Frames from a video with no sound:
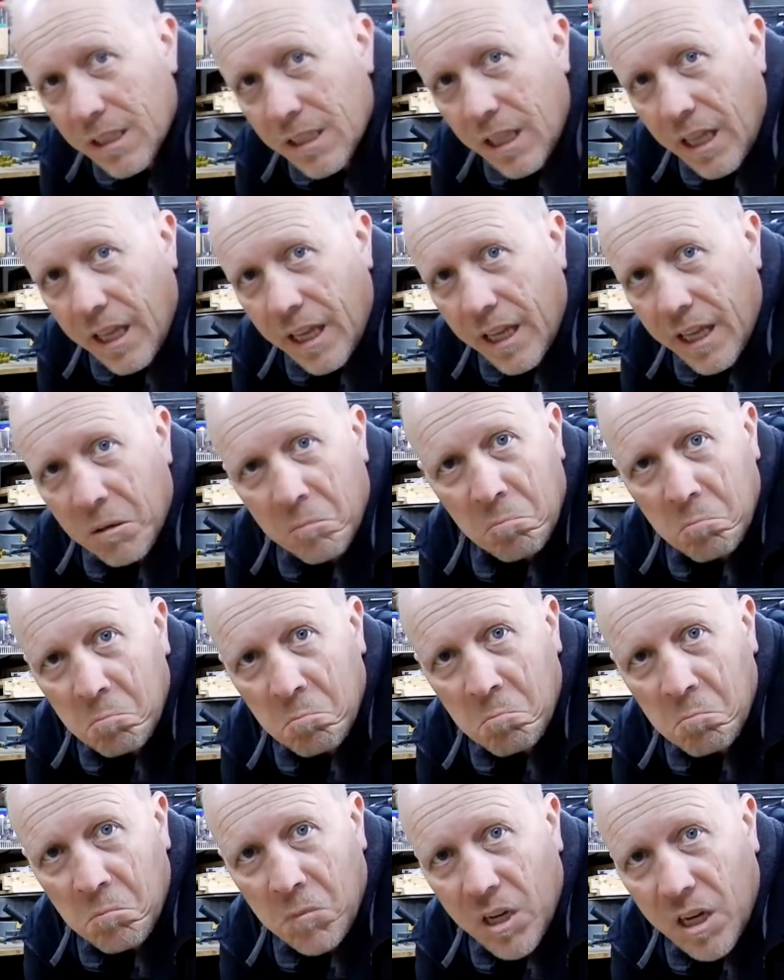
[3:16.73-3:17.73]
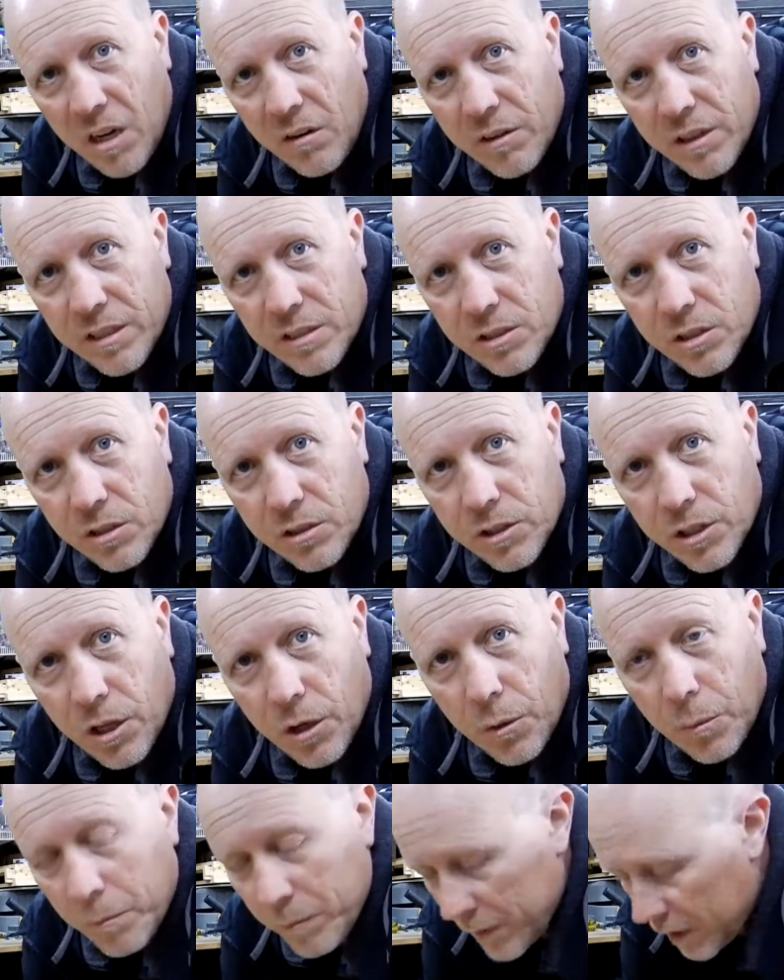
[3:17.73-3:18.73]
then everything's good to
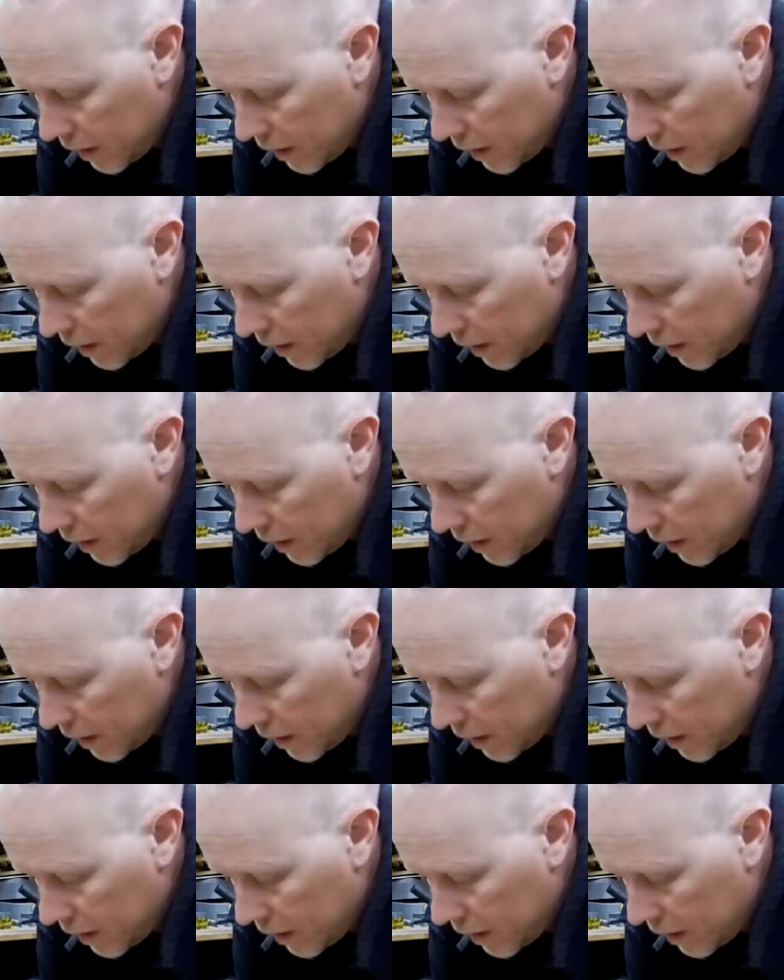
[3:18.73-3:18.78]
go.